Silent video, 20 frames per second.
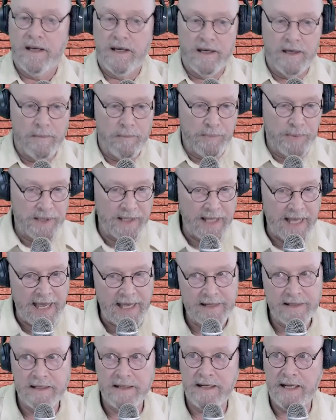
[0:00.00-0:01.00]

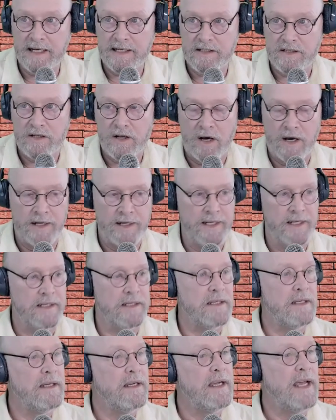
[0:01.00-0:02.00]
plan the next audit,
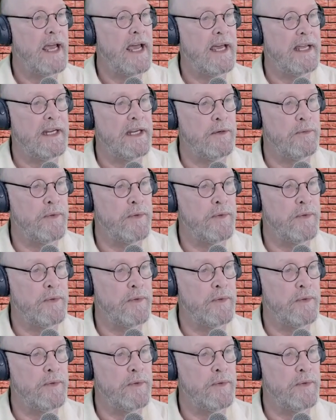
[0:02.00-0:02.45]
and it would